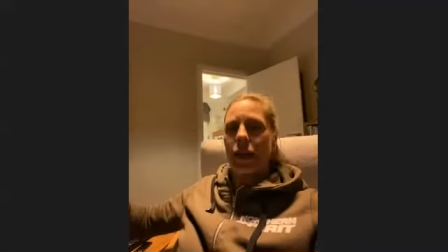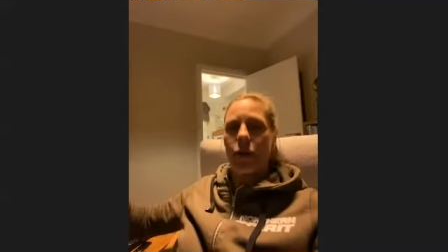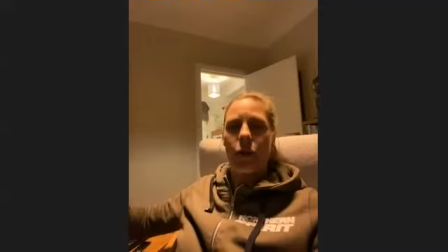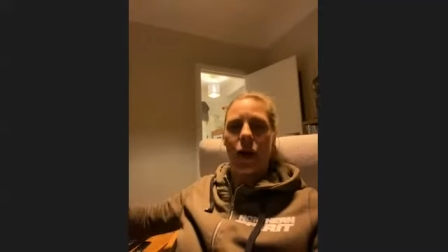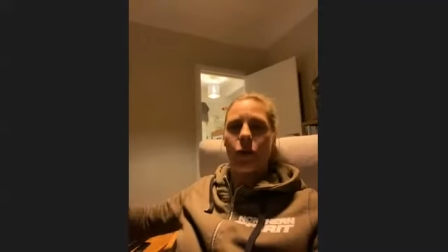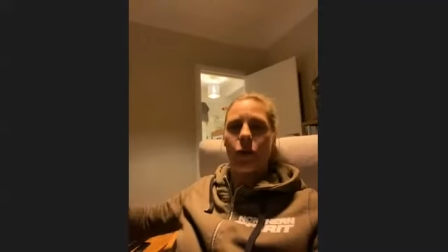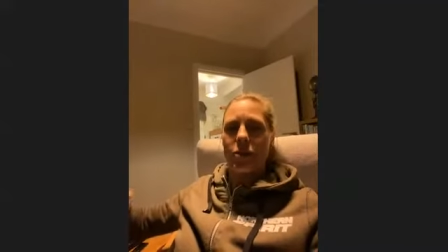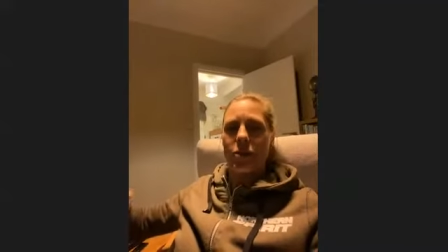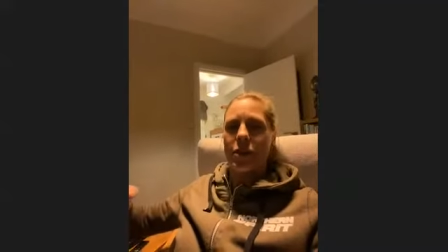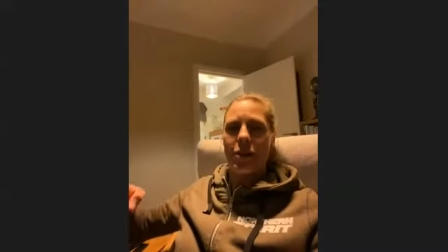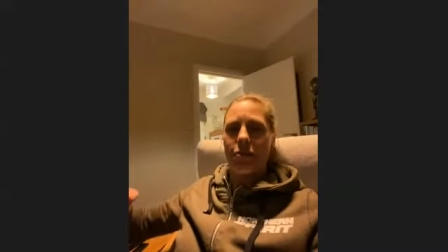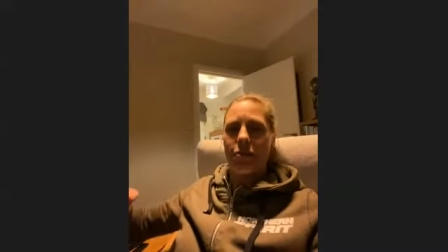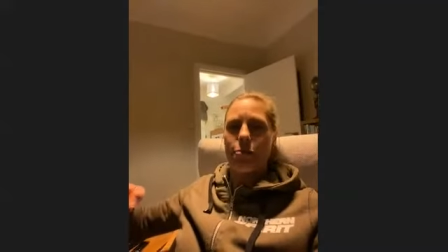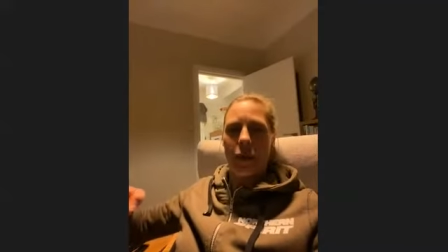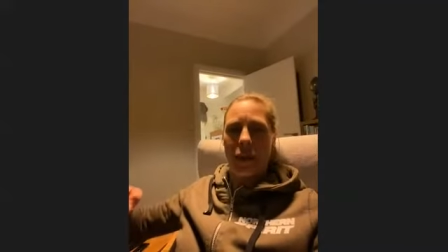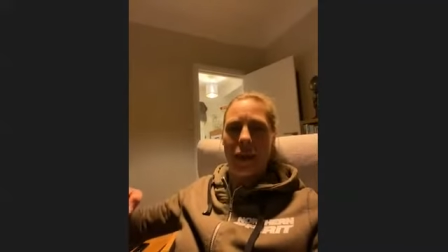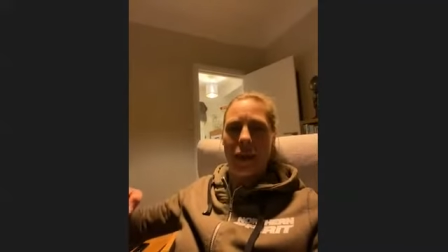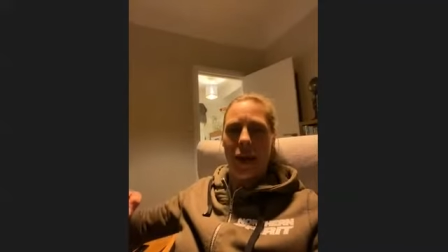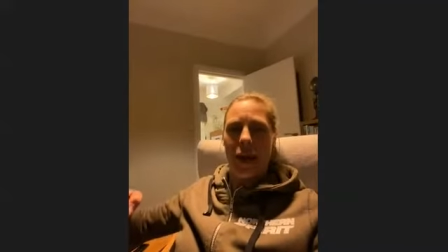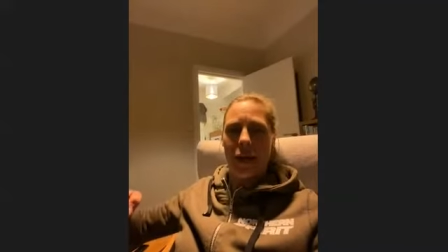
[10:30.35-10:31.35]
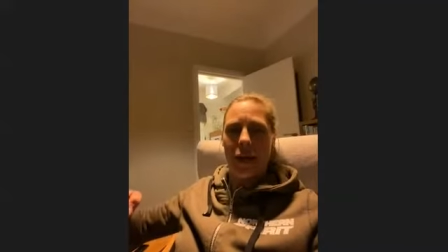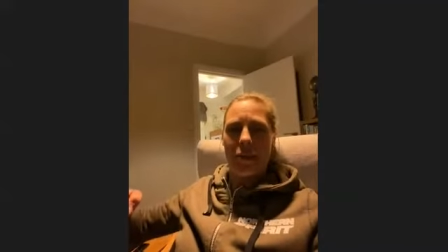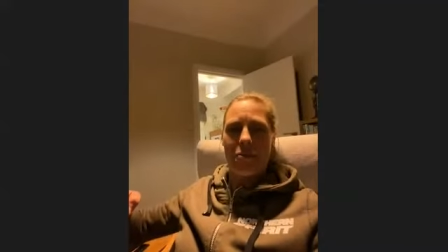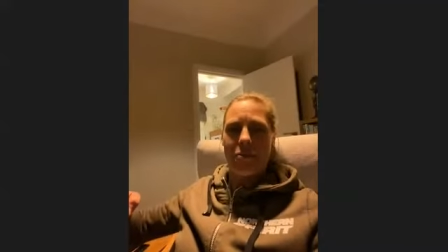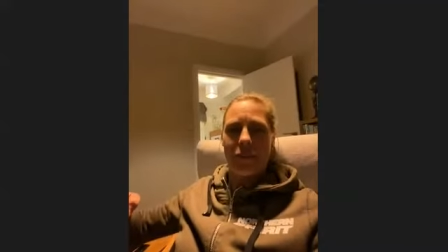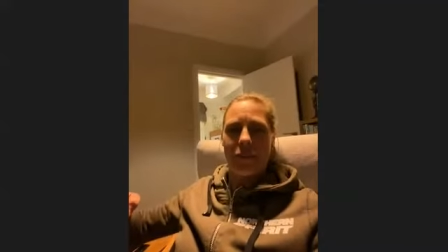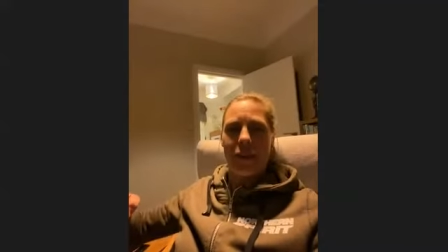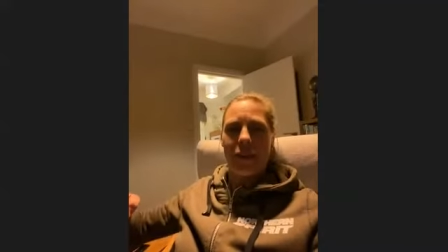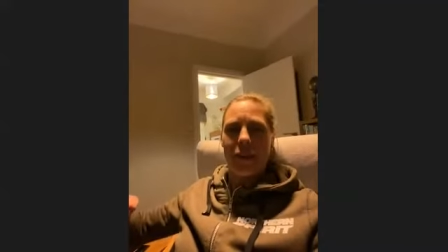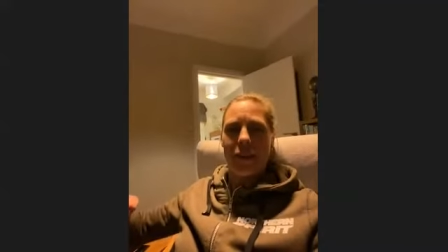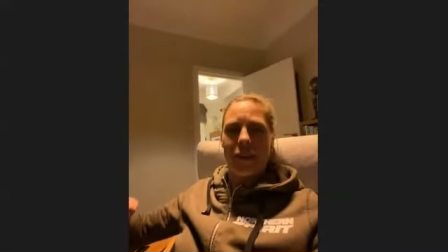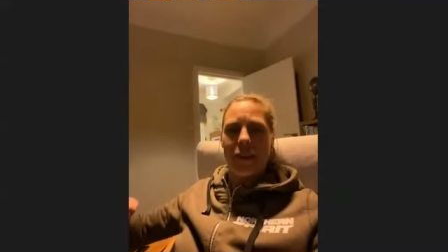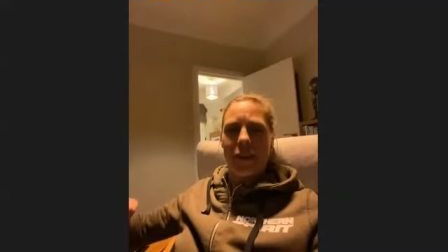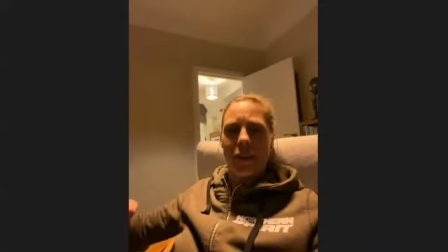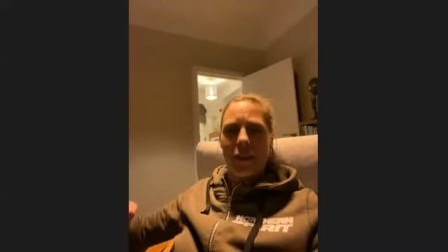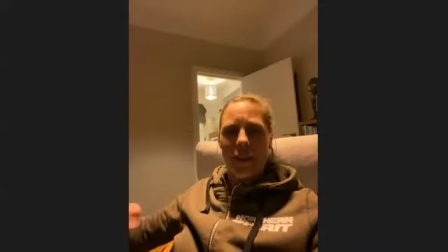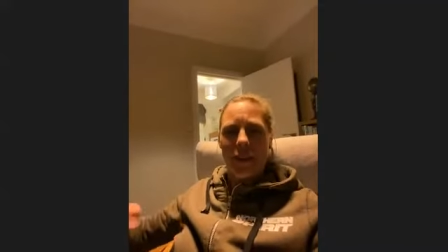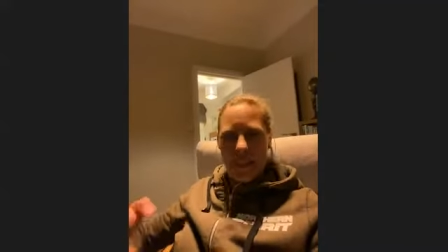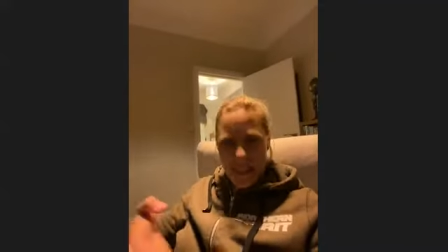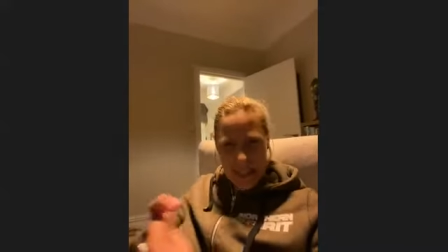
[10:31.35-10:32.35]
how to live my life.
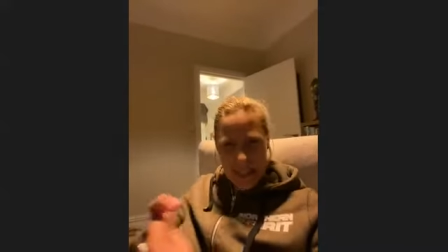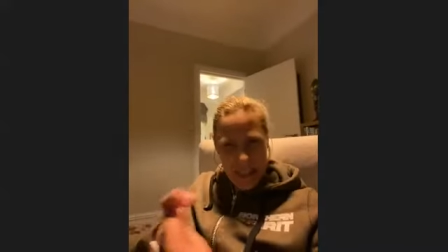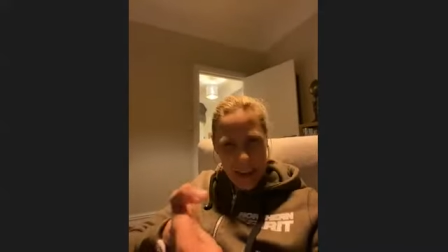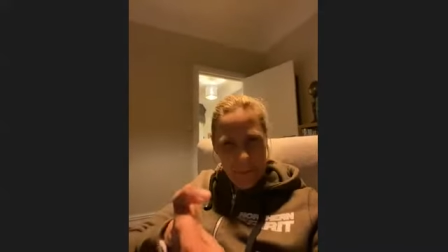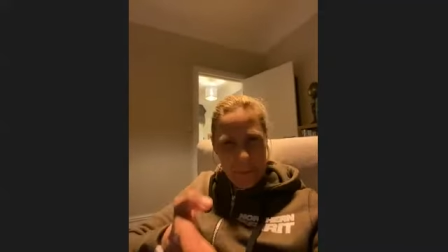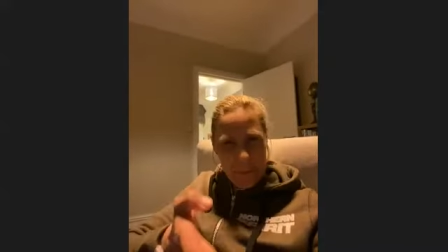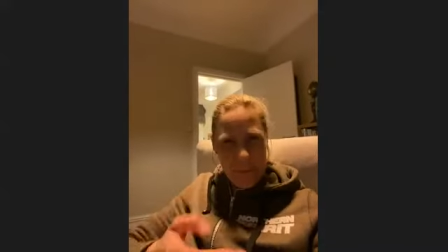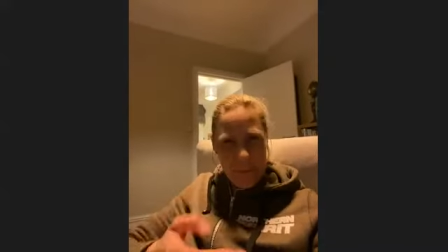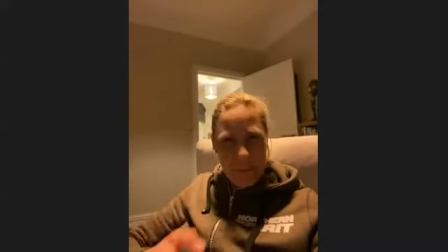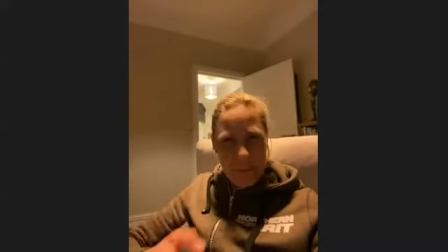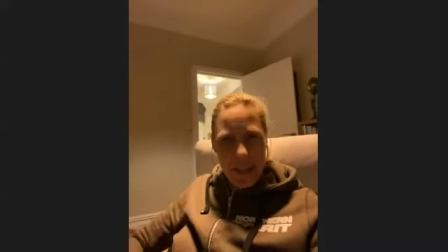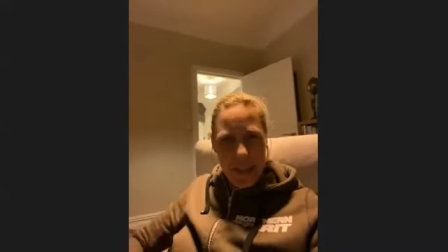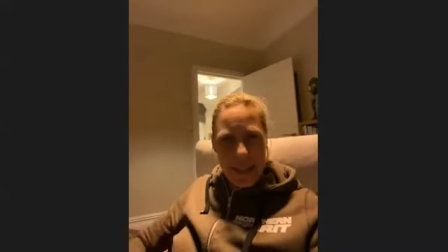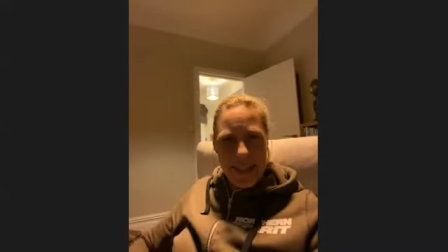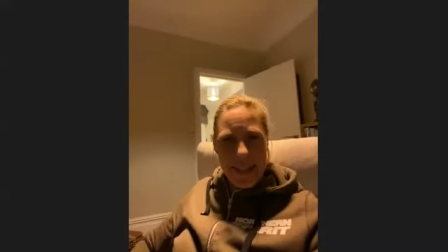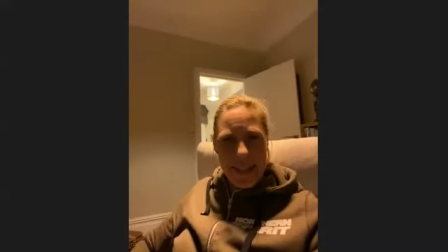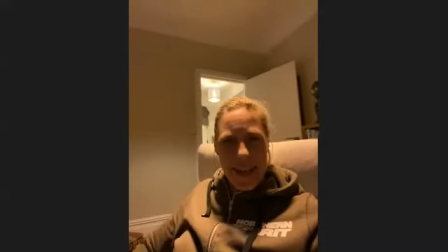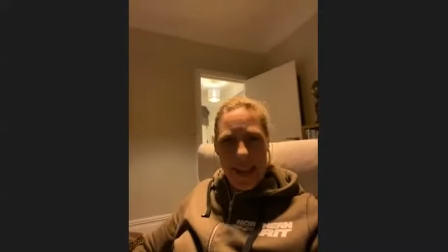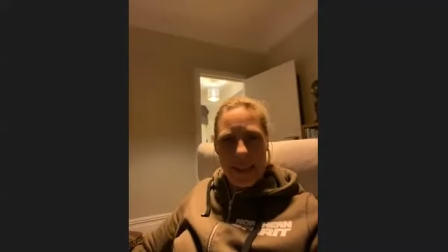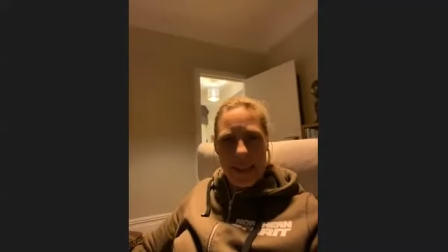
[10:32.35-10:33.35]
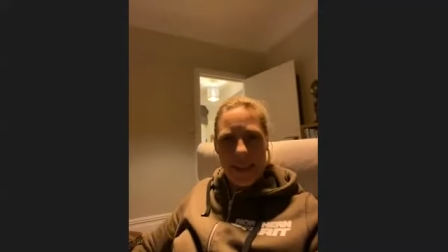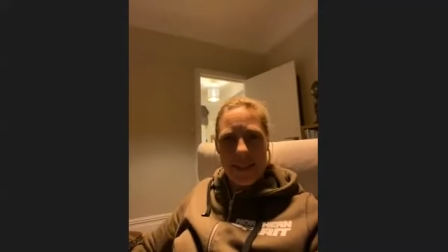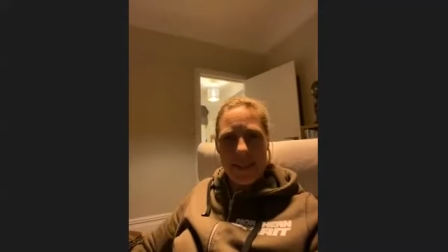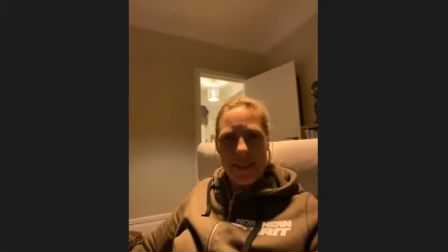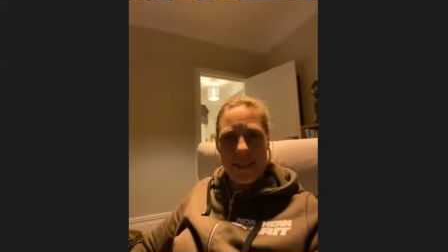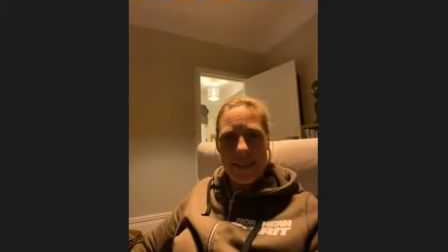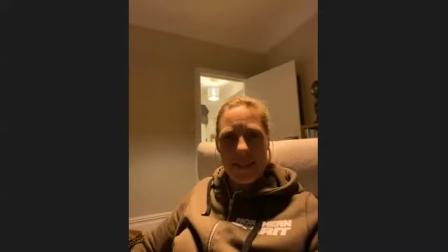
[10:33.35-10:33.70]
Does that m- make sense?